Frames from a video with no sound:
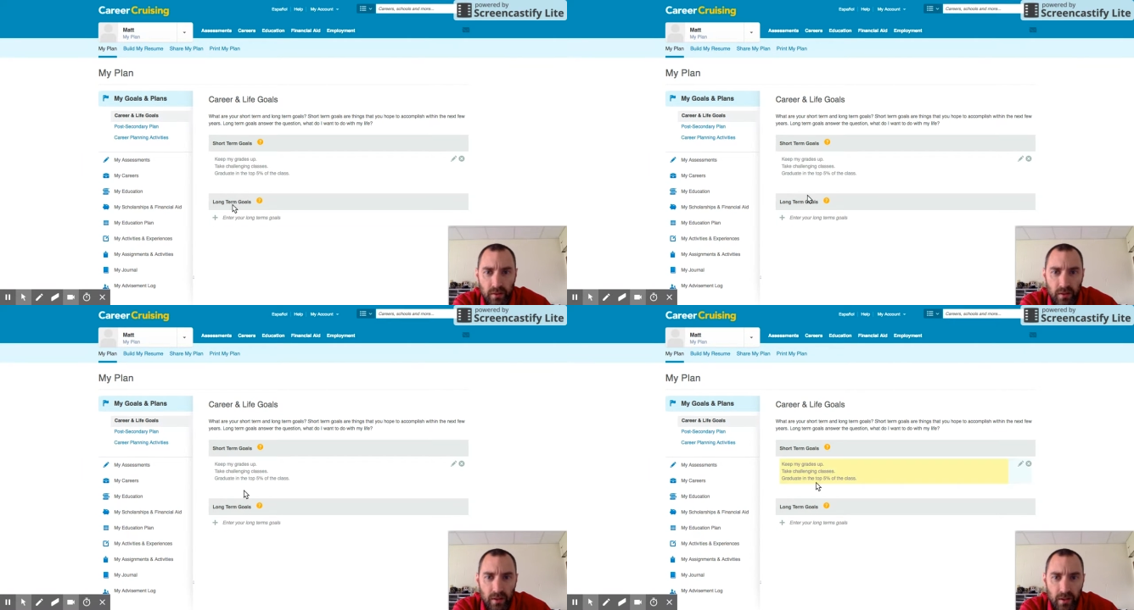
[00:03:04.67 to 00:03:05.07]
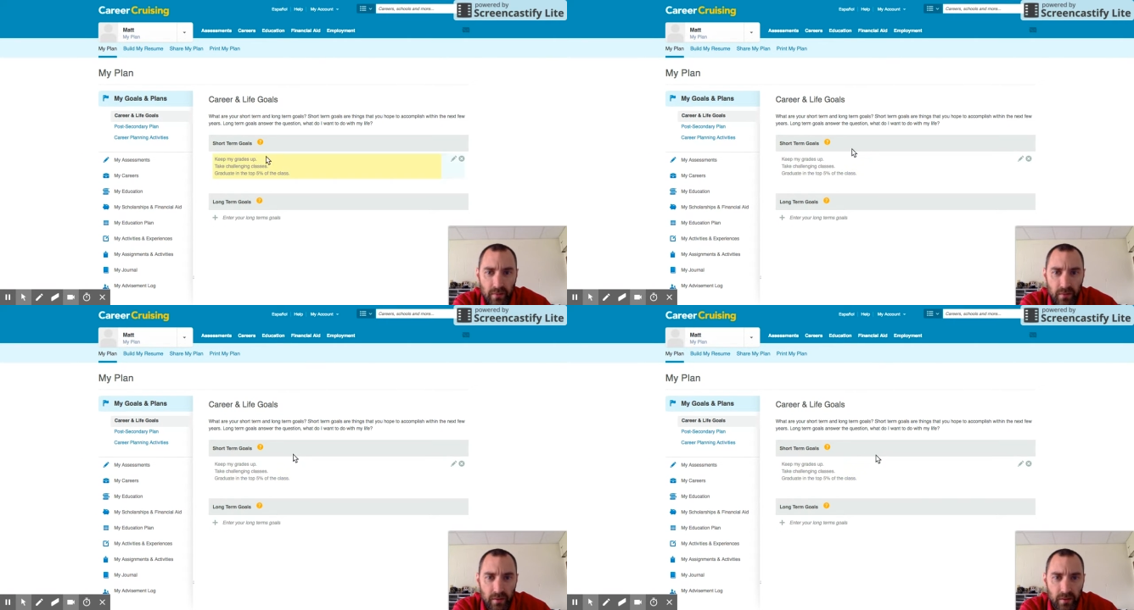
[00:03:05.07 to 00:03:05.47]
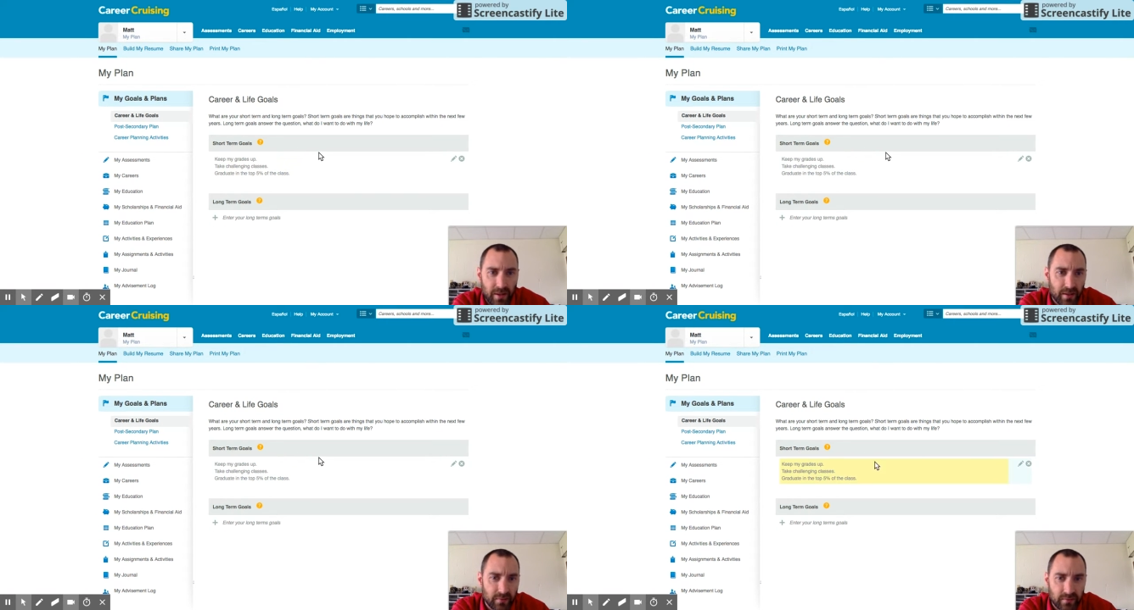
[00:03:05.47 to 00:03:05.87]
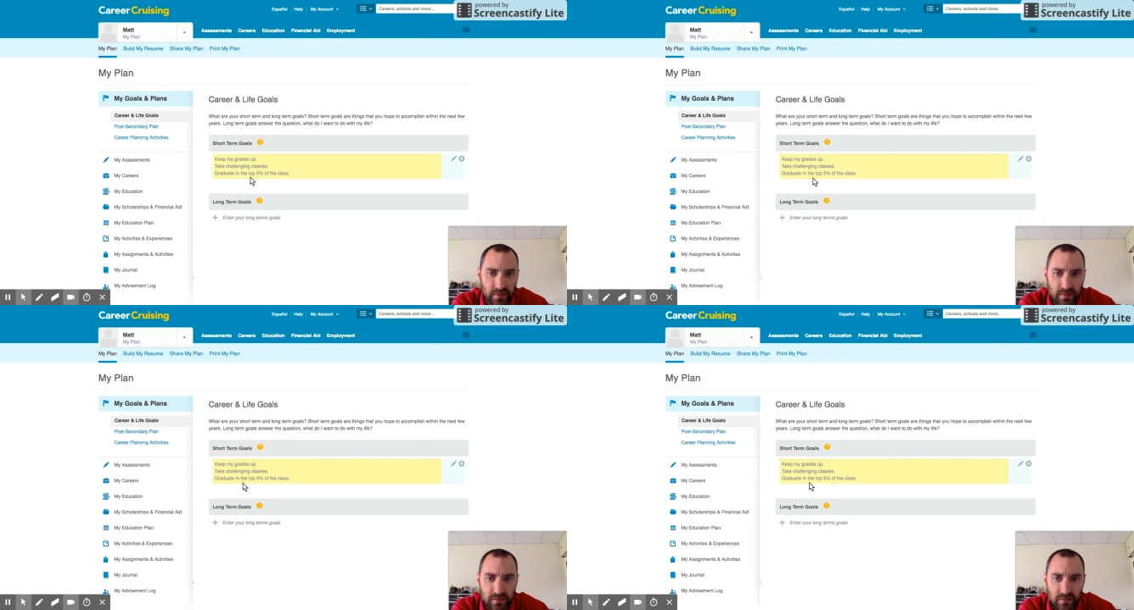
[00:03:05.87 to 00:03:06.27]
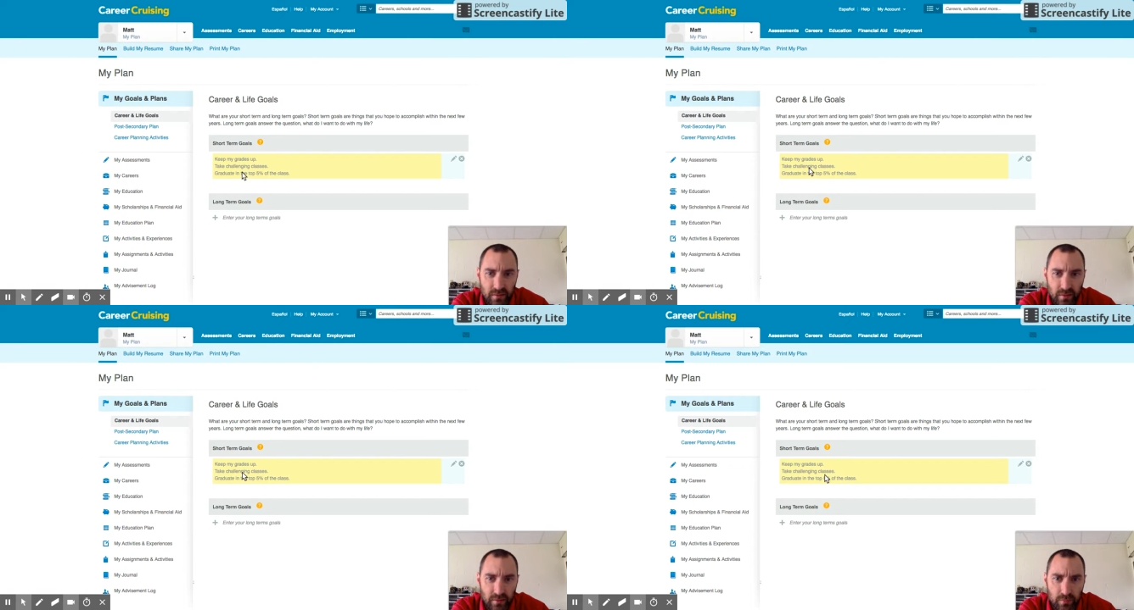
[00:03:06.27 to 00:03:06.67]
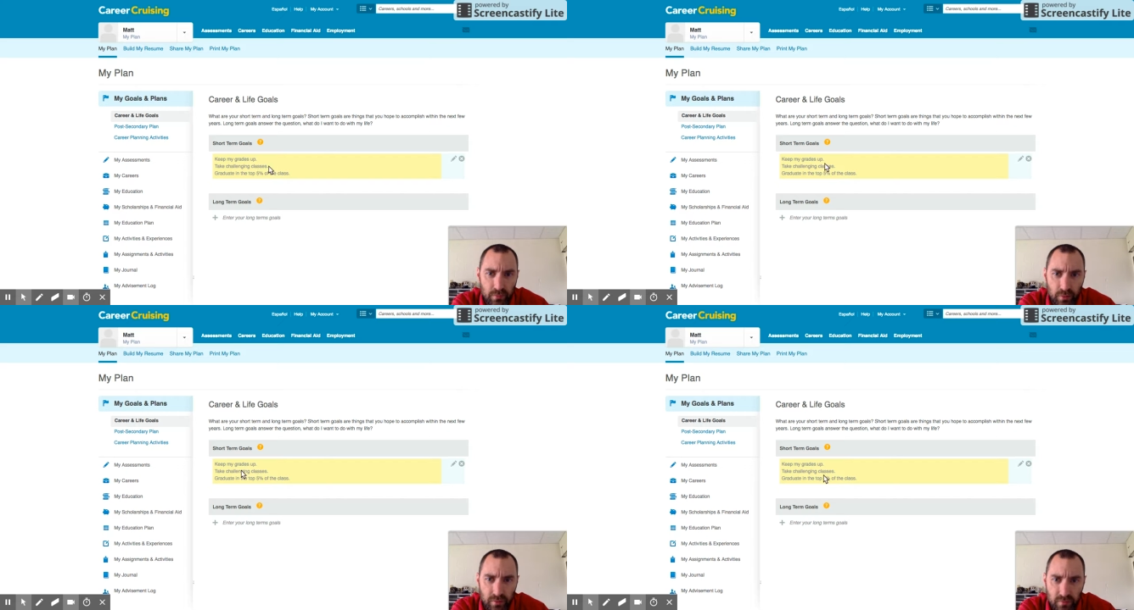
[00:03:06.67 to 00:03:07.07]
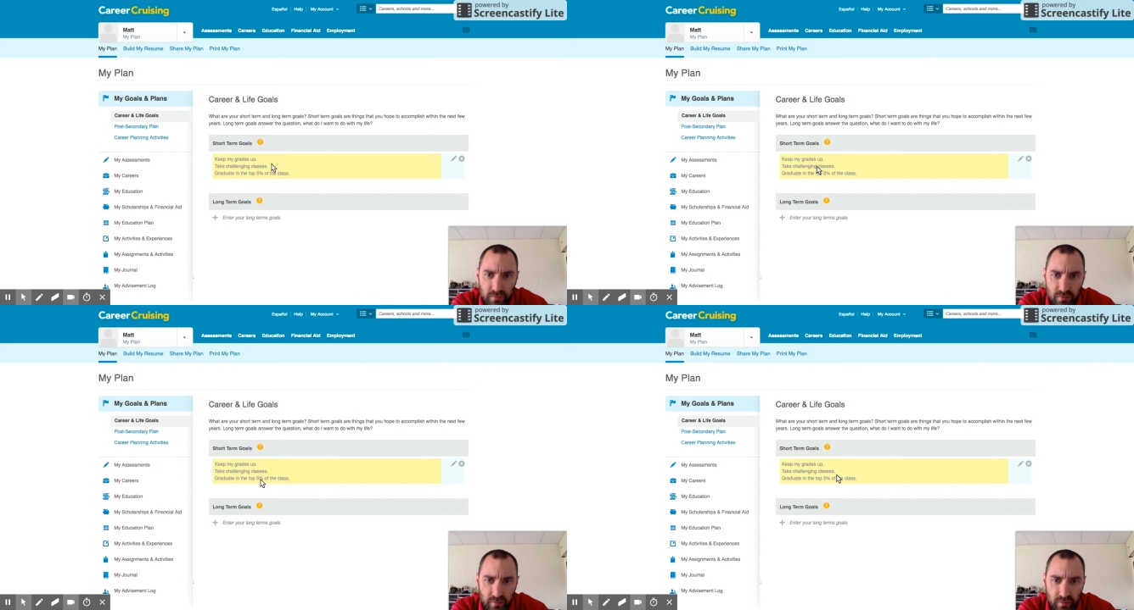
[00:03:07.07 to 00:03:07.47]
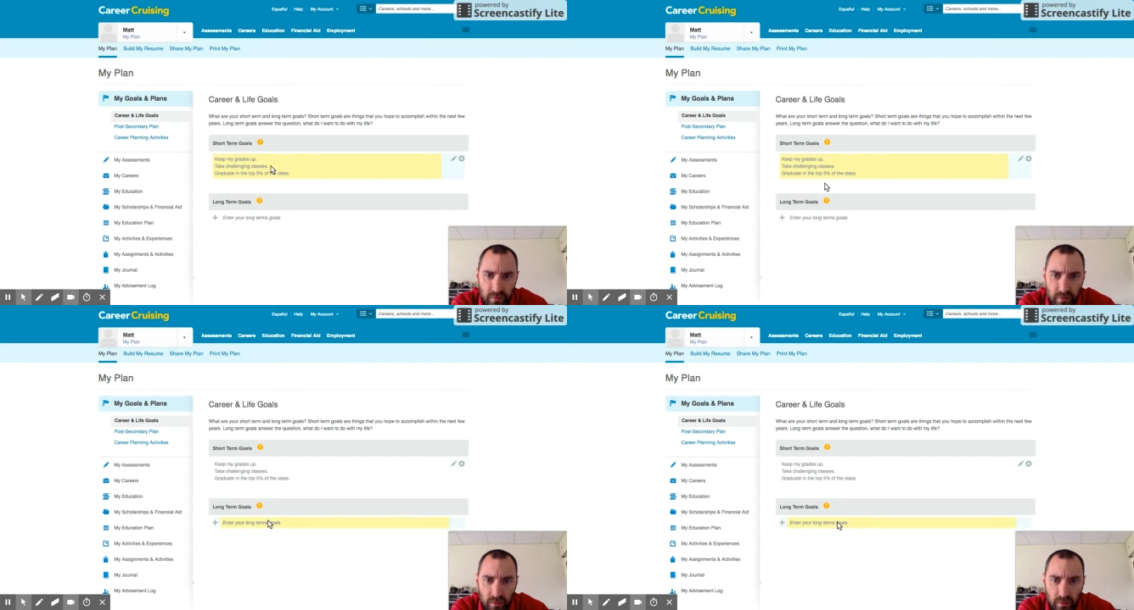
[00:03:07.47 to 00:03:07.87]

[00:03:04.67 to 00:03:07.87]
and then edit these. I already put in some stuff here.